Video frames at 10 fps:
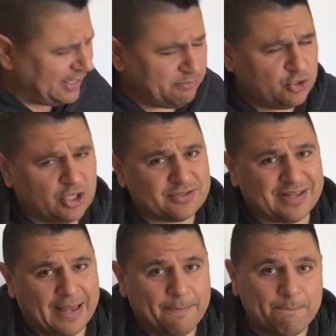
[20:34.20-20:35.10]
am just
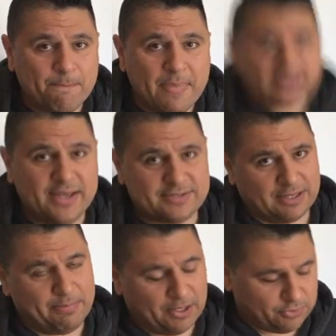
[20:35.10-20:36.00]
amazed
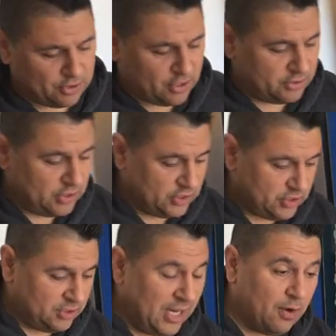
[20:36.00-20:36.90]
about the condition.
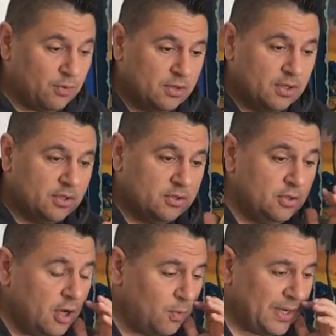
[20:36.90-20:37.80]
Now, you
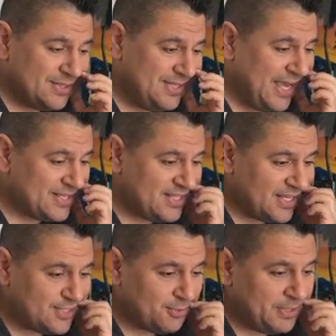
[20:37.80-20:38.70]
know what Zach
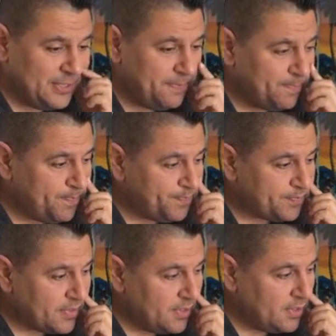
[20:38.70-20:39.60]
said to me?
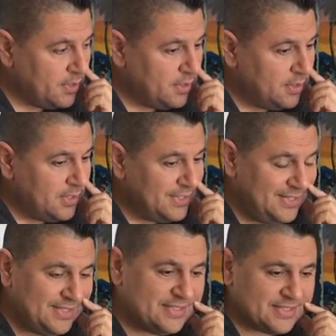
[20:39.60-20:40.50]

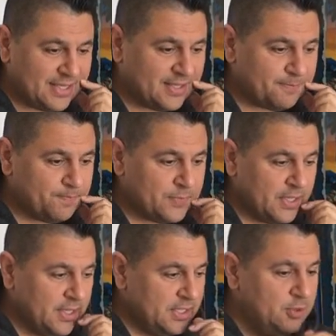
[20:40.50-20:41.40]
He said
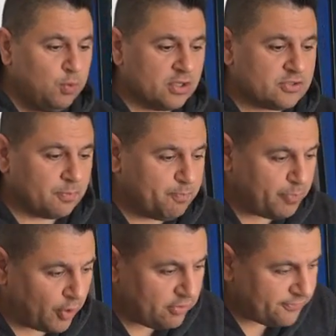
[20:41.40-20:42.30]
he wants a
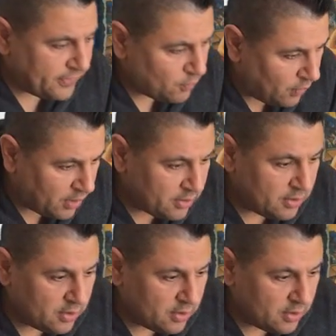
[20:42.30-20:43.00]
perfect one